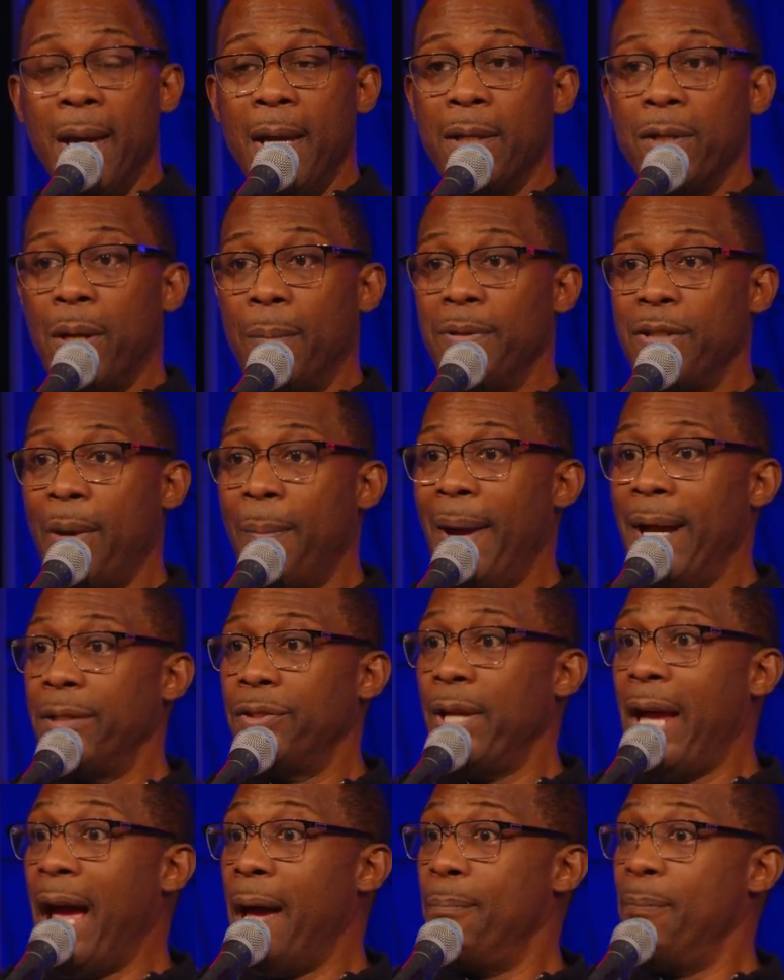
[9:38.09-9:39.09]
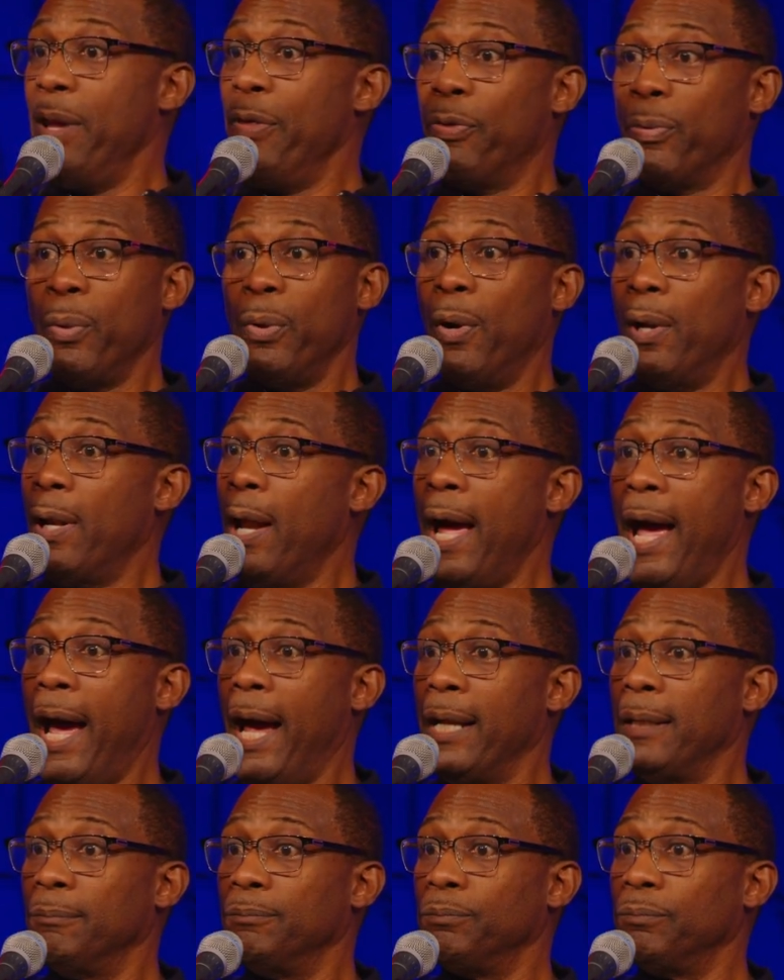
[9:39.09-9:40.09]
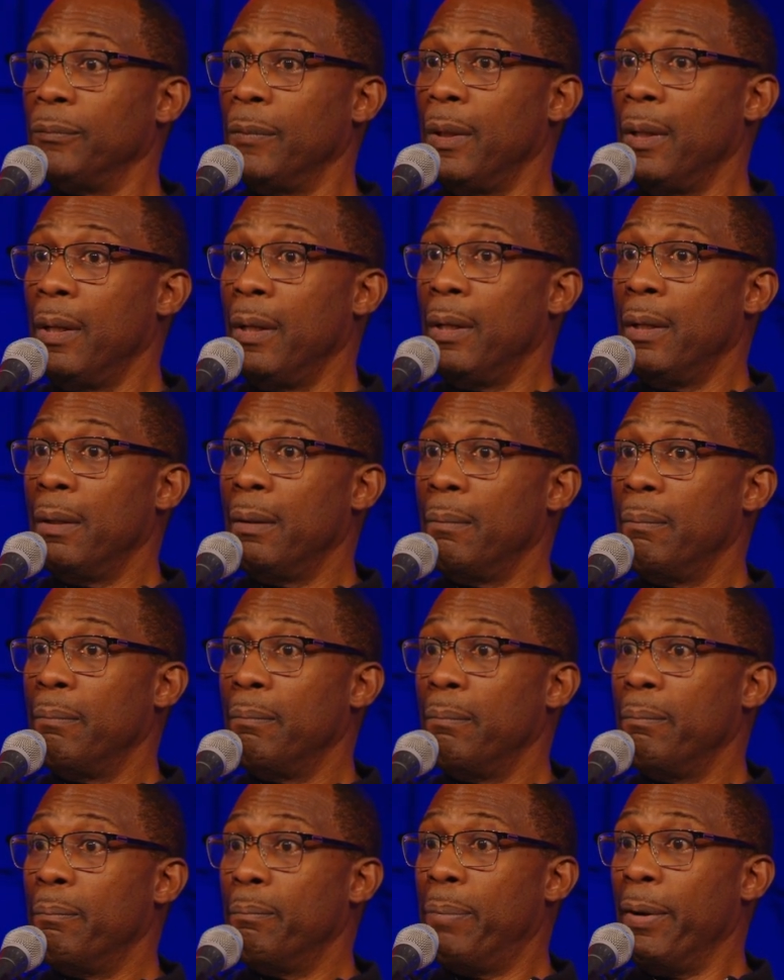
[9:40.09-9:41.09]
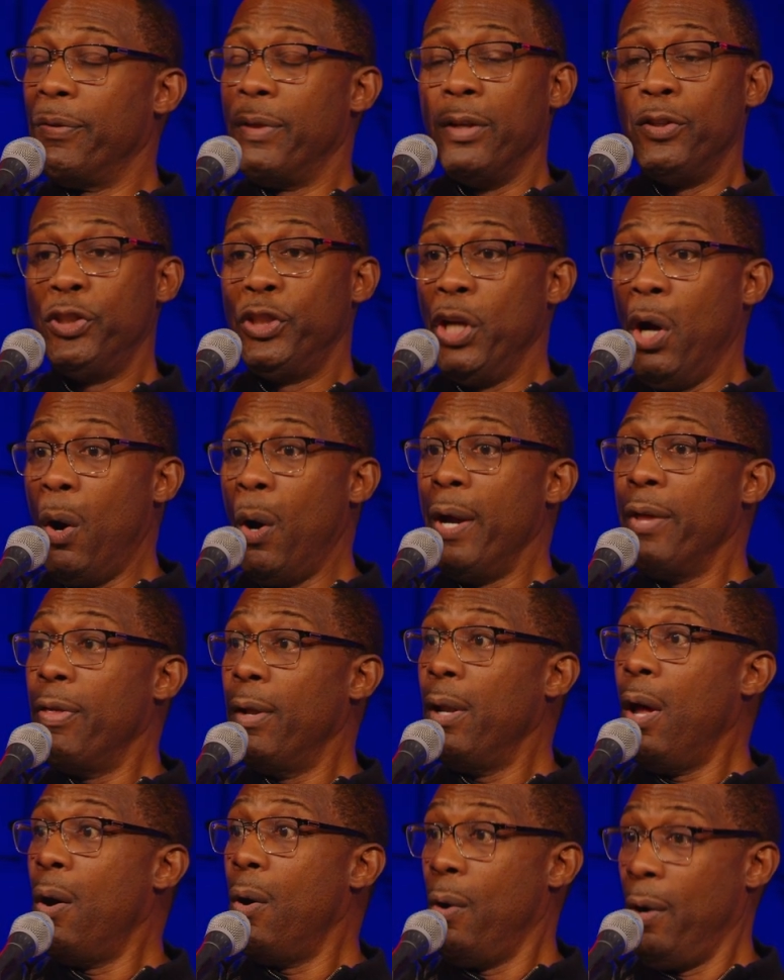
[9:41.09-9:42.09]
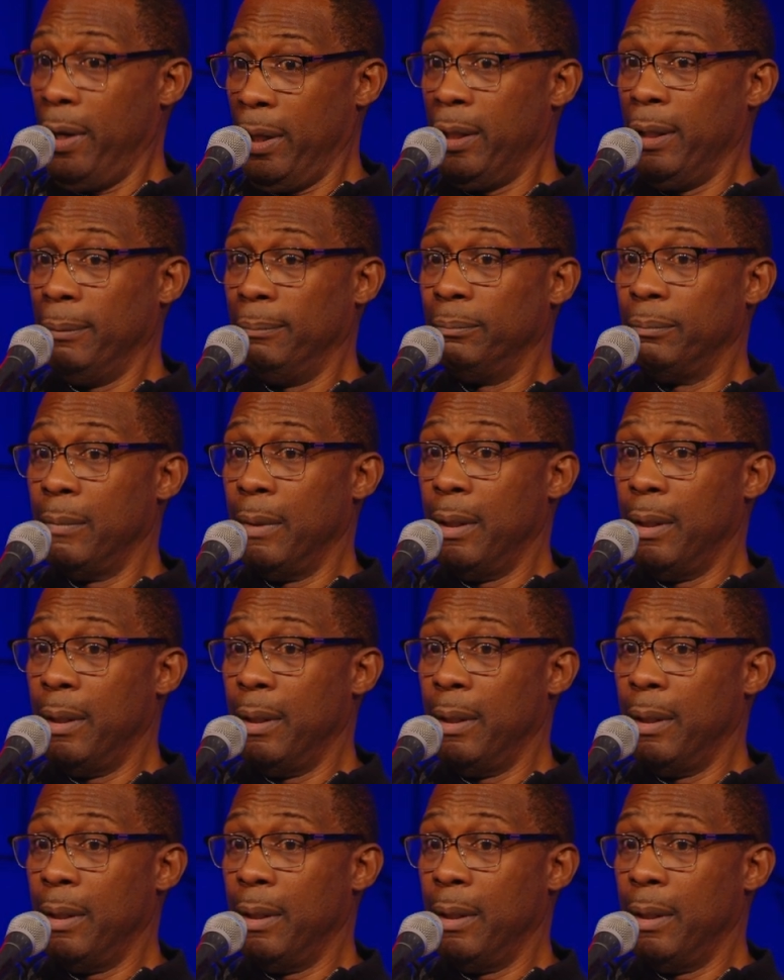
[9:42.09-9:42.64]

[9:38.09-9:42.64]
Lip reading: Somebody said, I've been through a lot, but the joy of the Lord